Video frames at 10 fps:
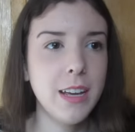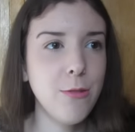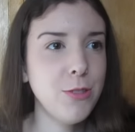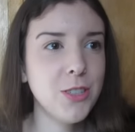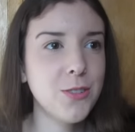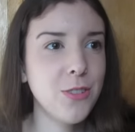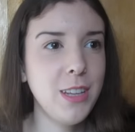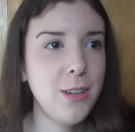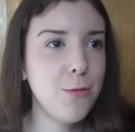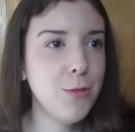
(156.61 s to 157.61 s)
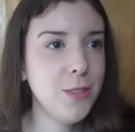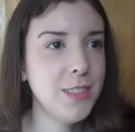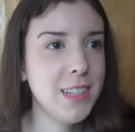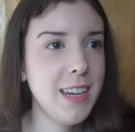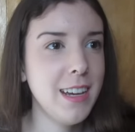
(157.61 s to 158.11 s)
It was just really cool
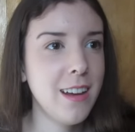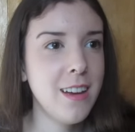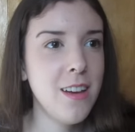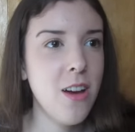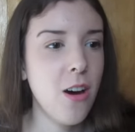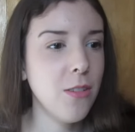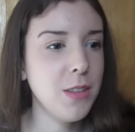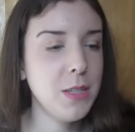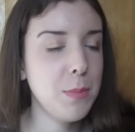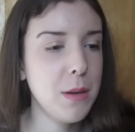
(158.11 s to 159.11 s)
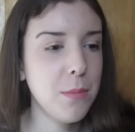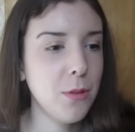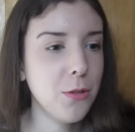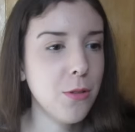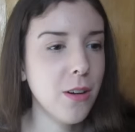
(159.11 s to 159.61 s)
seeing all these
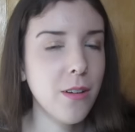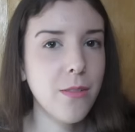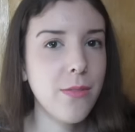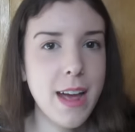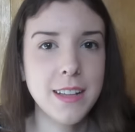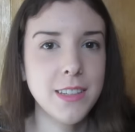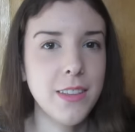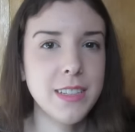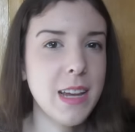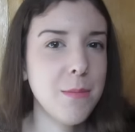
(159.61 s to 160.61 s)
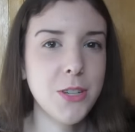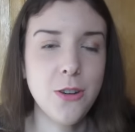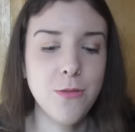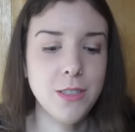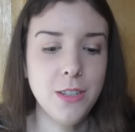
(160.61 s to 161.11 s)
people who are fans of the same
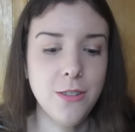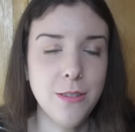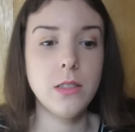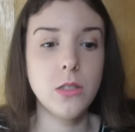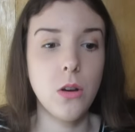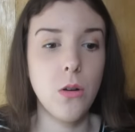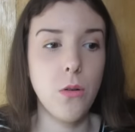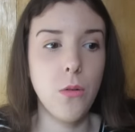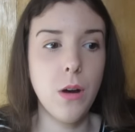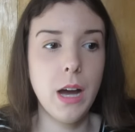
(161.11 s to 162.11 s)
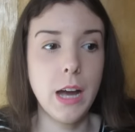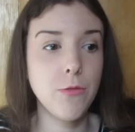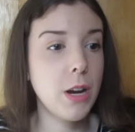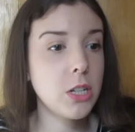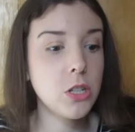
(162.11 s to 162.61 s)
show as you. So I
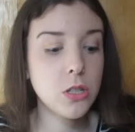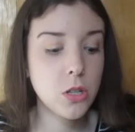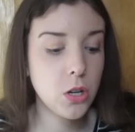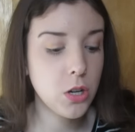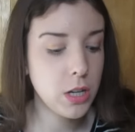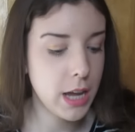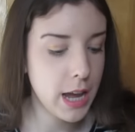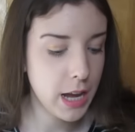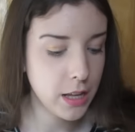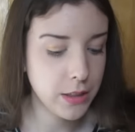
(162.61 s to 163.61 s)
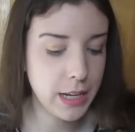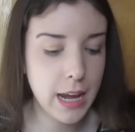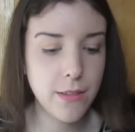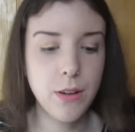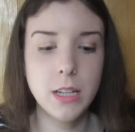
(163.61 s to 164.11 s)
registered, and they
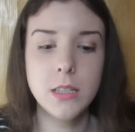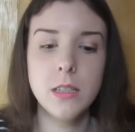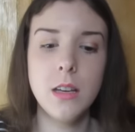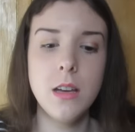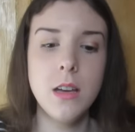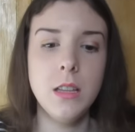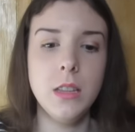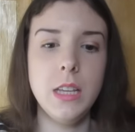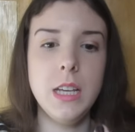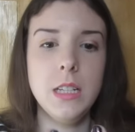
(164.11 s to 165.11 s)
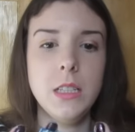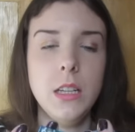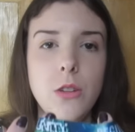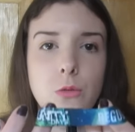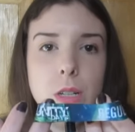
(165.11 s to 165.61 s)
gave us these
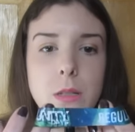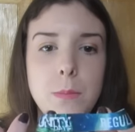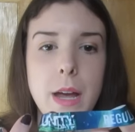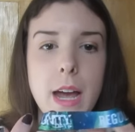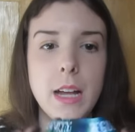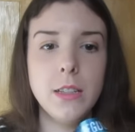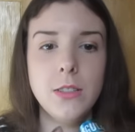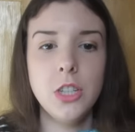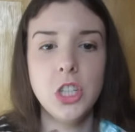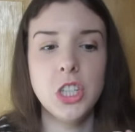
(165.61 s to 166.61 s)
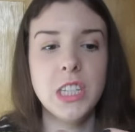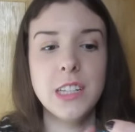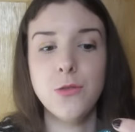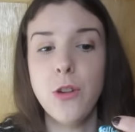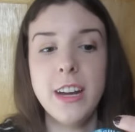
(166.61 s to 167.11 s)
little wristbands. Just
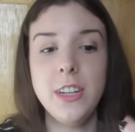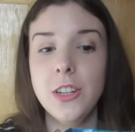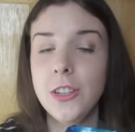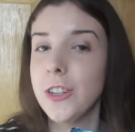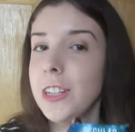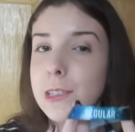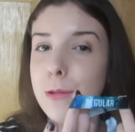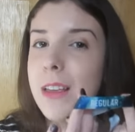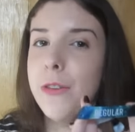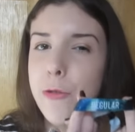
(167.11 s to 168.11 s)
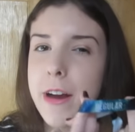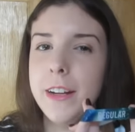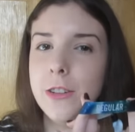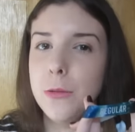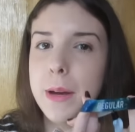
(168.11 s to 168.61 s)
says regular because we had the
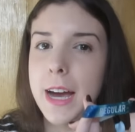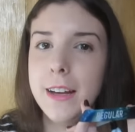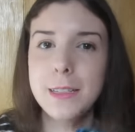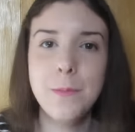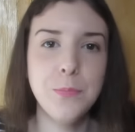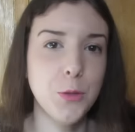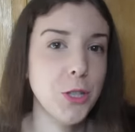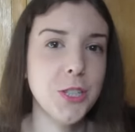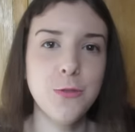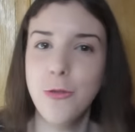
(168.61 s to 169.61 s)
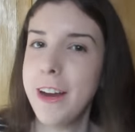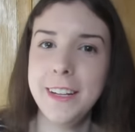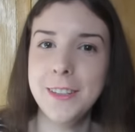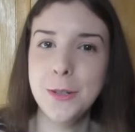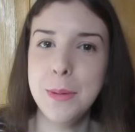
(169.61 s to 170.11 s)
regular pass. We're just
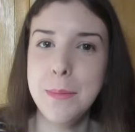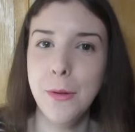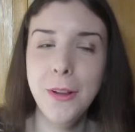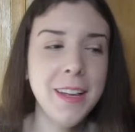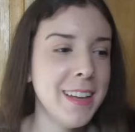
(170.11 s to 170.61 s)
regular people.